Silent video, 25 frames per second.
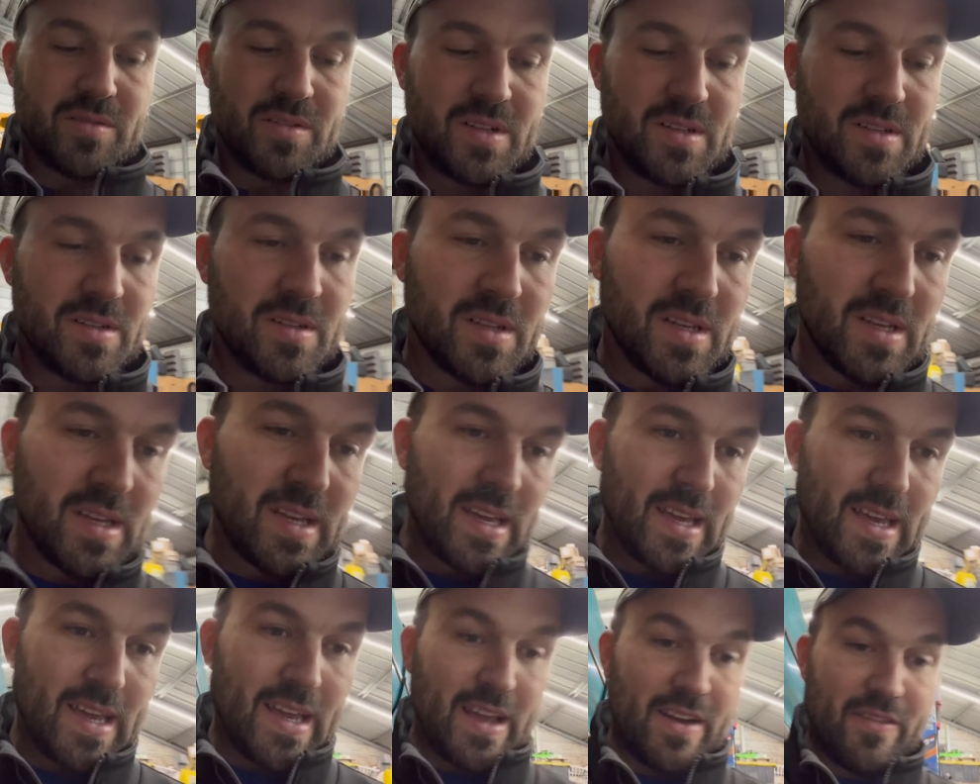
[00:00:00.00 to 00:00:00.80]
And
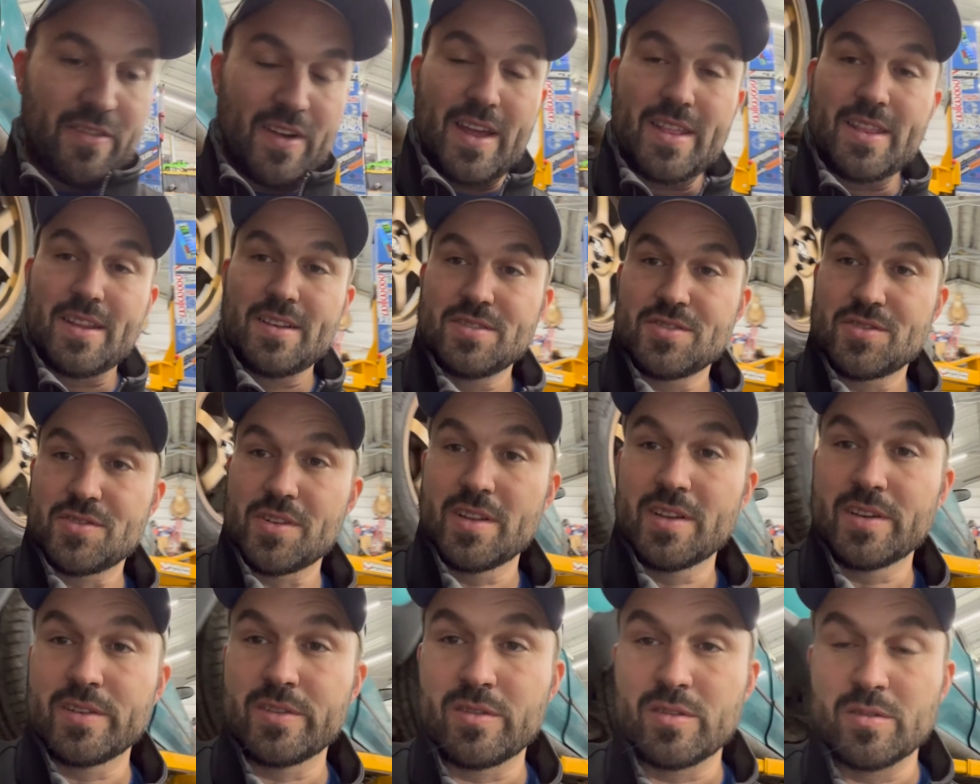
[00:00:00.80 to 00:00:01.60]
I've had these
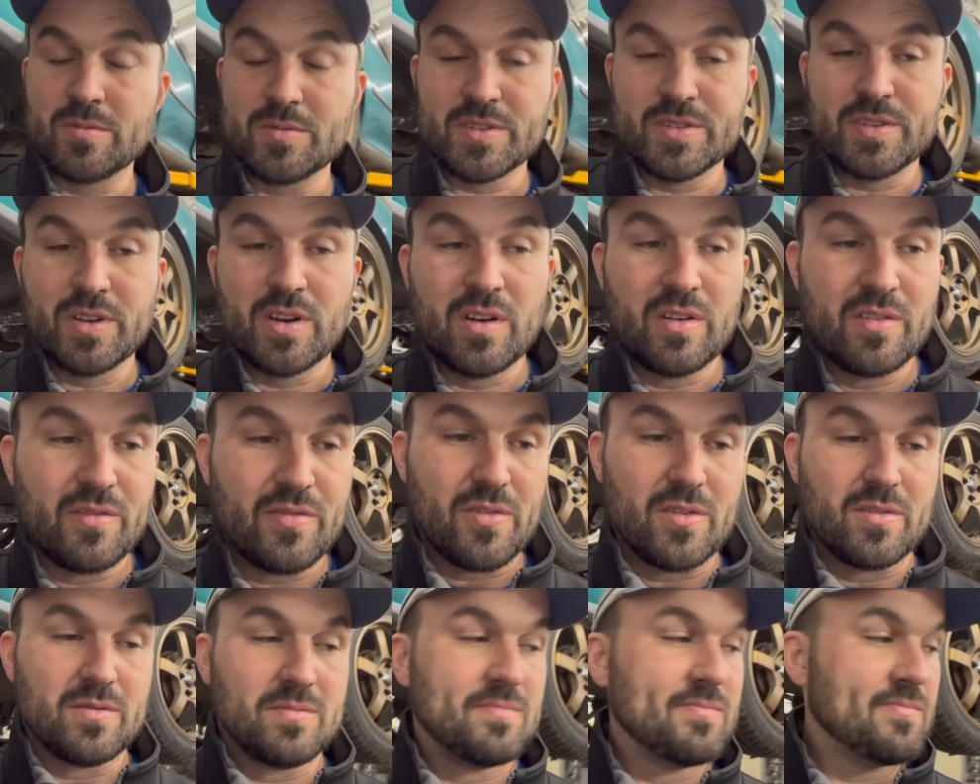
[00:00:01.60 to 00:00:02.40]
trailing arms done
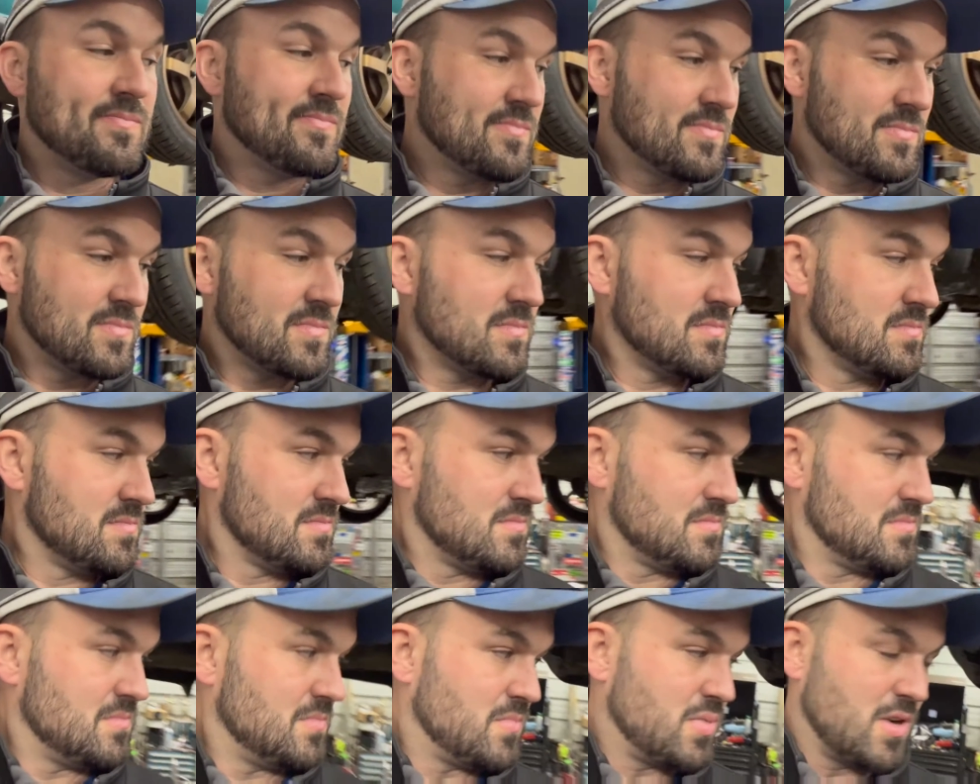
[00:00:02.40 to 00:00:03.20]
for
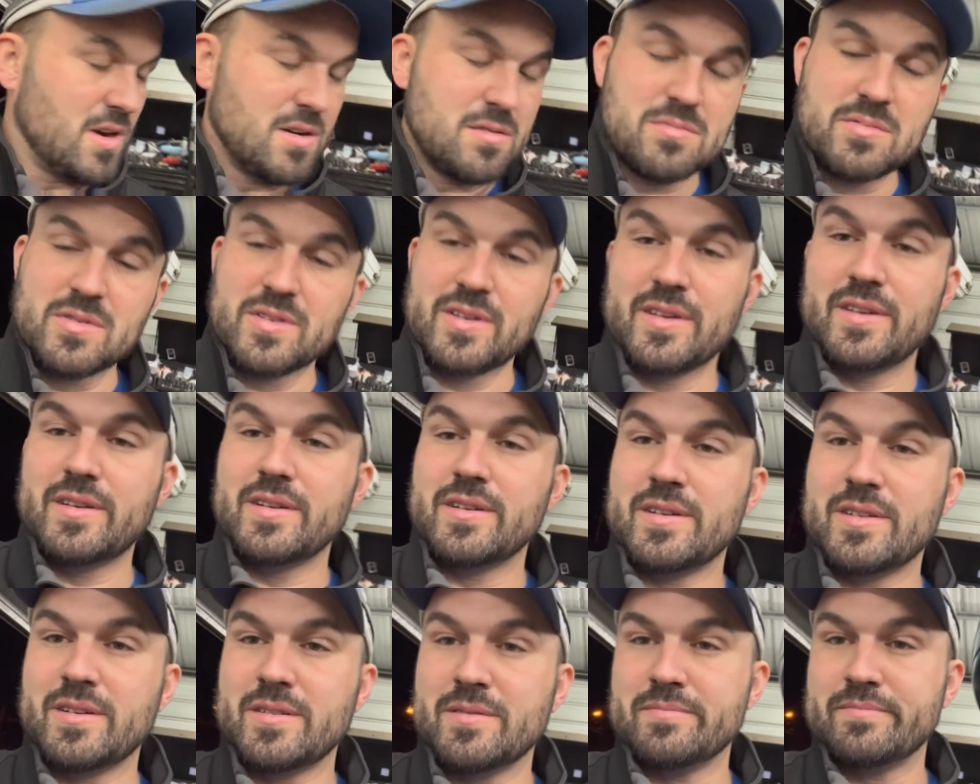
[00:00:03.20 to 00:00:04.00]
probably
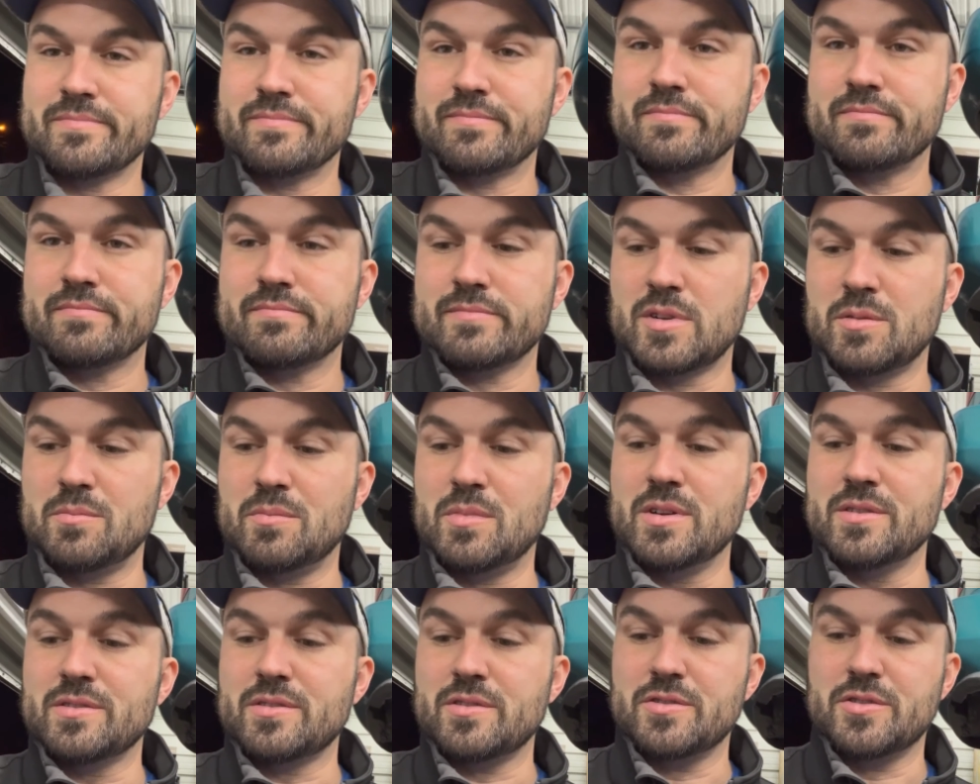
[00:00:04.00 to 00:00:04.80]
a
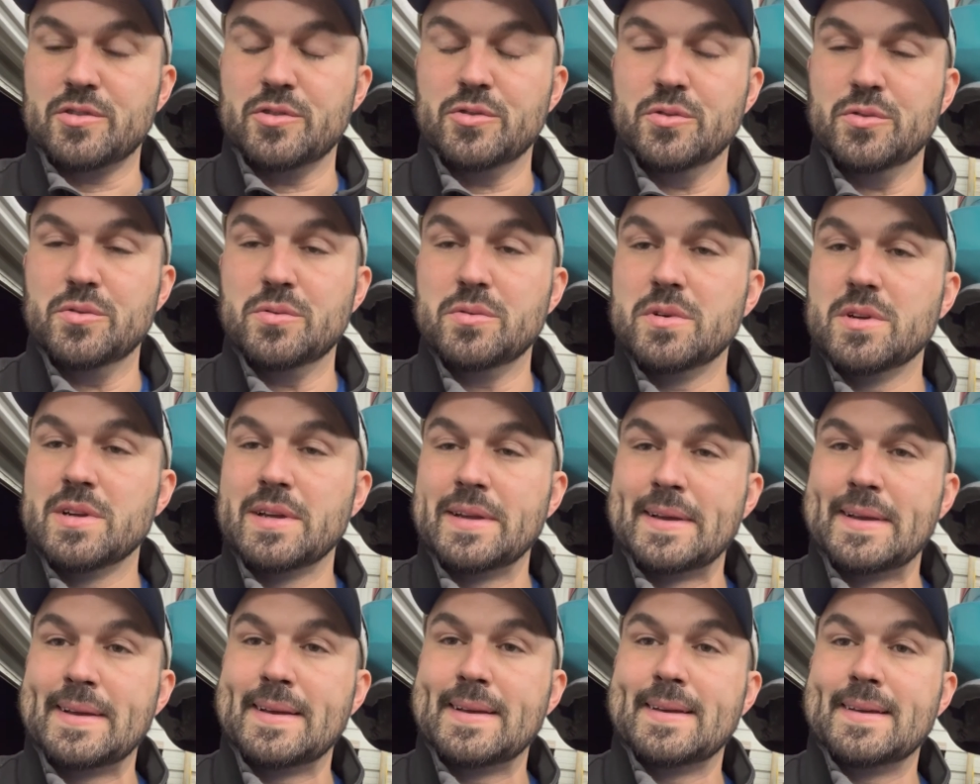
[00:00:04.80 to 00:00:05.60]
month or two,
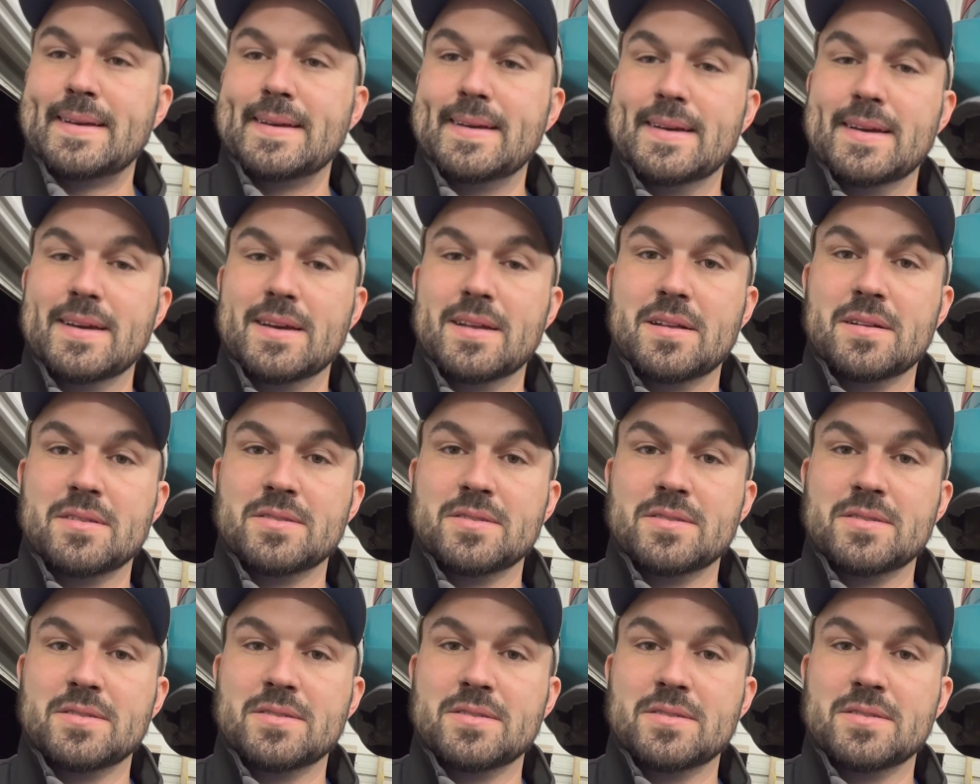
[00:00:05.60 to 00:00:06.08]
and